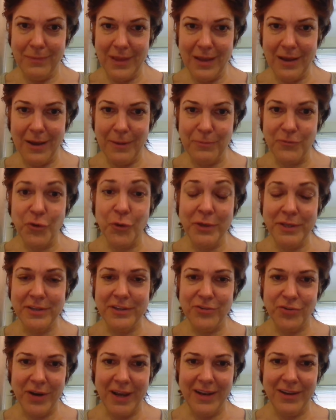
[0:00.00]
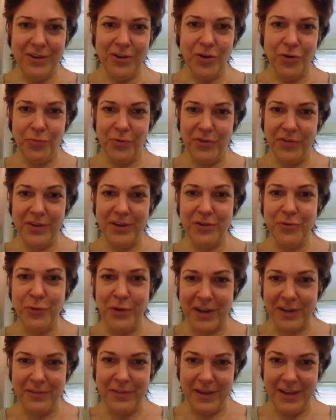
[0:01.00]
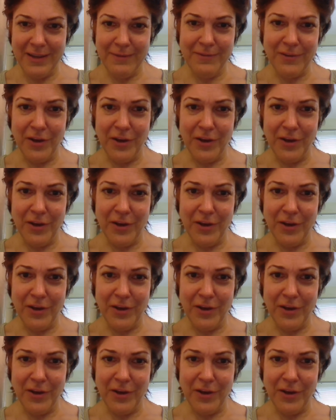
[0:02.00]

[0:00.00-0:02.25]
I'm going to try to go really quickly,